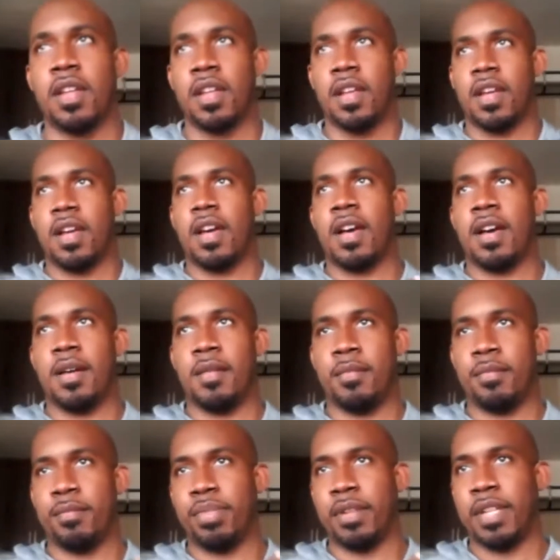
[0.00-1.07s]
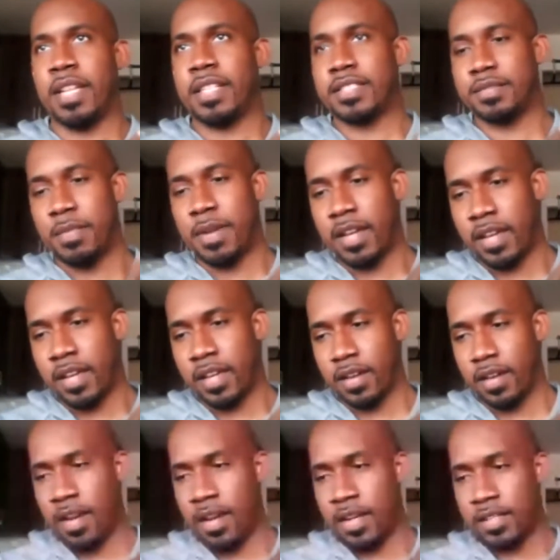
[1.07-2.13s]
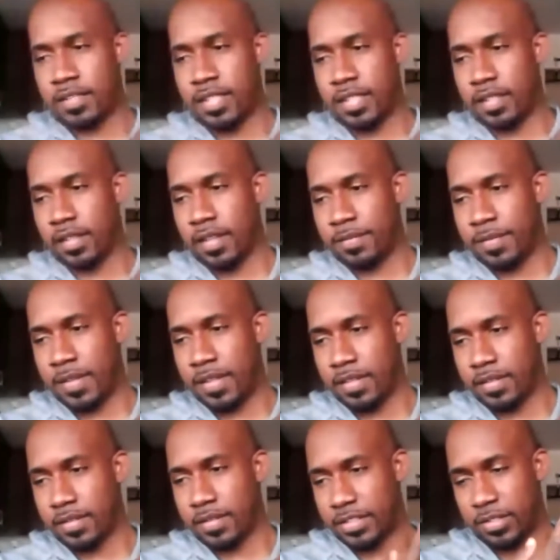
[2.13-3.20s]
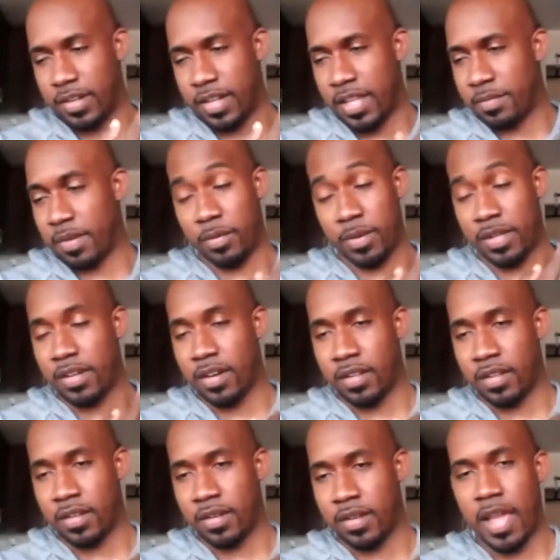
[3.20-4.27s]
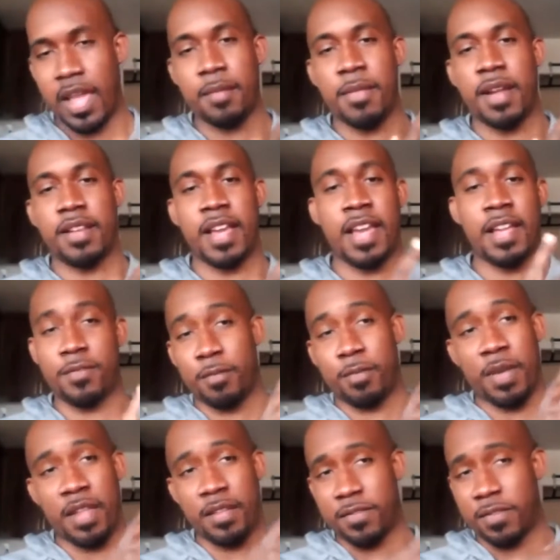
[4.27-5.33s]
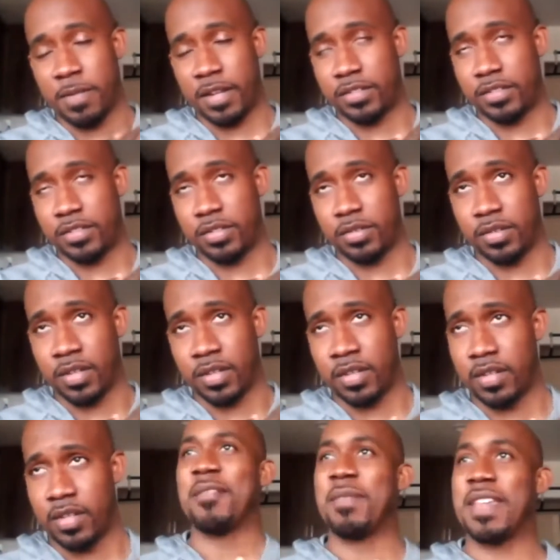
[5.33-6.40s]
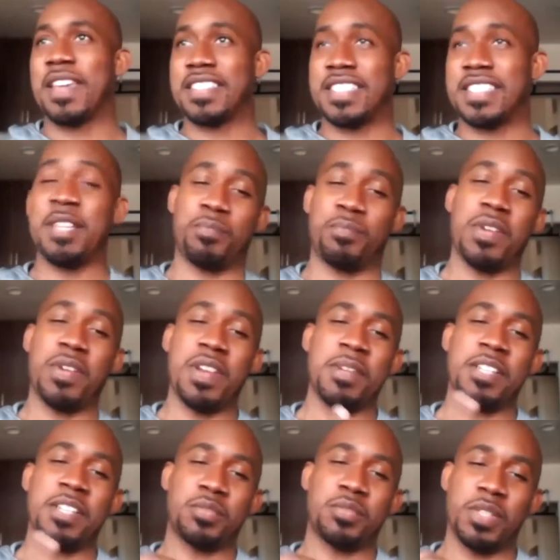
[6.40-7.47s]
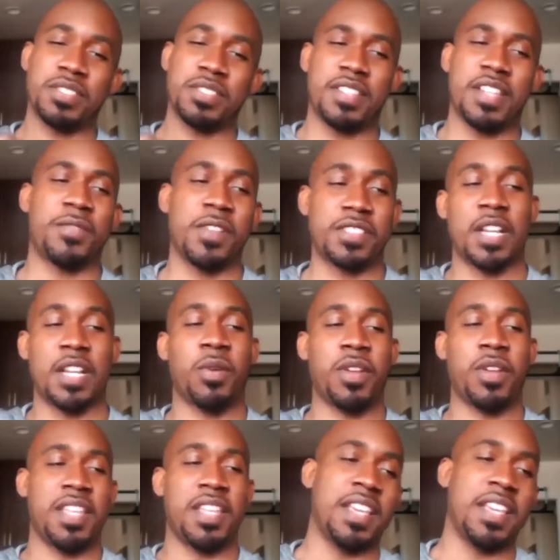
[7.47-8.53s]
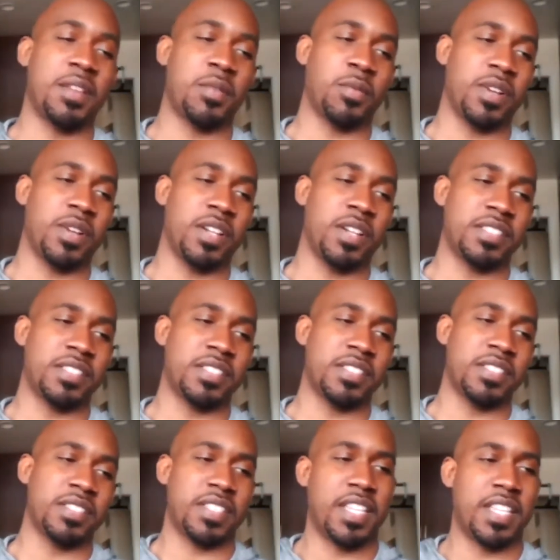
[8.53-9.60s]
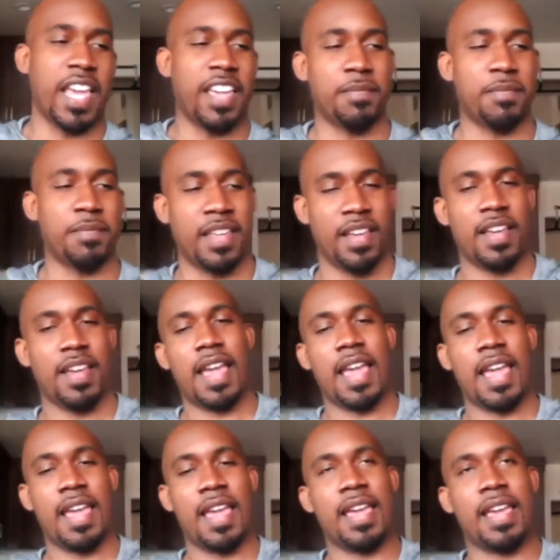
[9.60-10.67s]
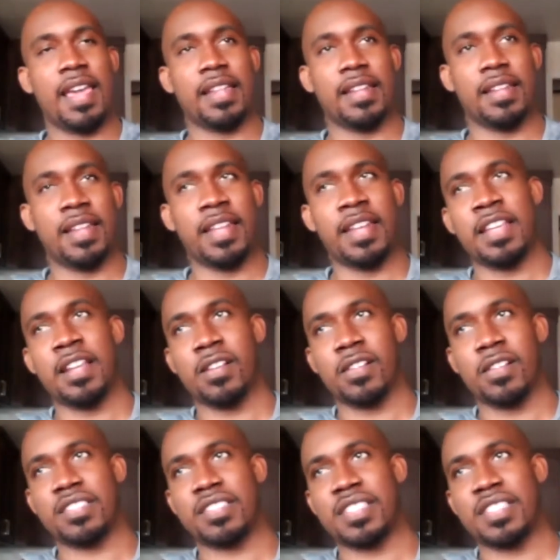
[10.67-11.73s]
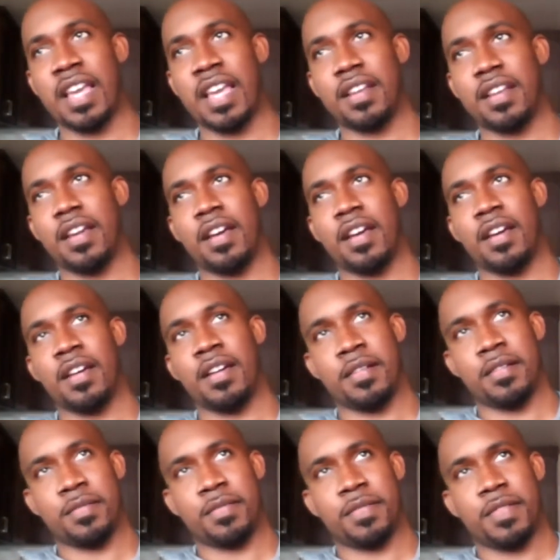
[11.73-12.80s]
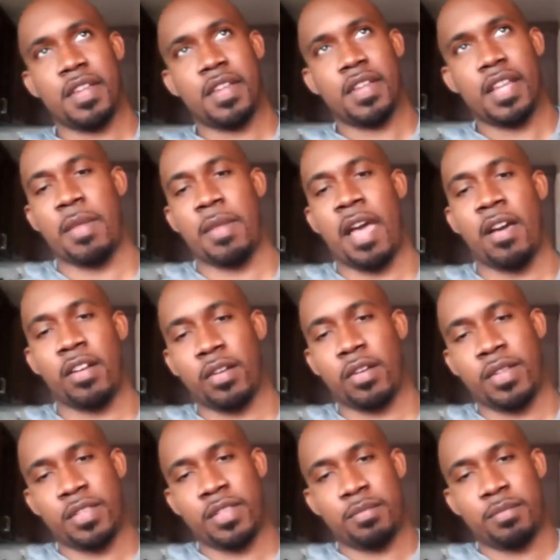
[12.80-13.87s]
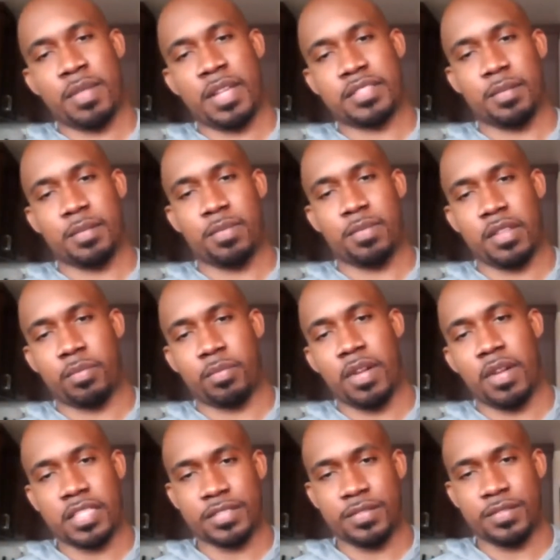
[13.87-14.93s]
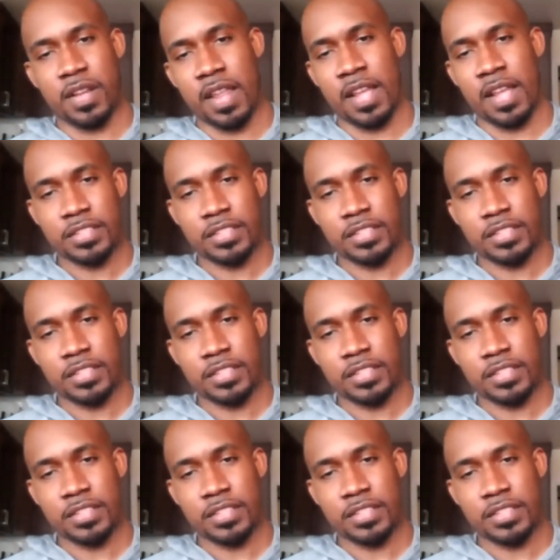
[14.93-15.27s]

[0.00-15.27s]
Um, bless my auntie Lovie, that's her name that we call her, and my dad for paying for my tutor. He pretty much was the difference. And what he did was he gave me a linear set of it's almost like them based upon the process of how to answer it.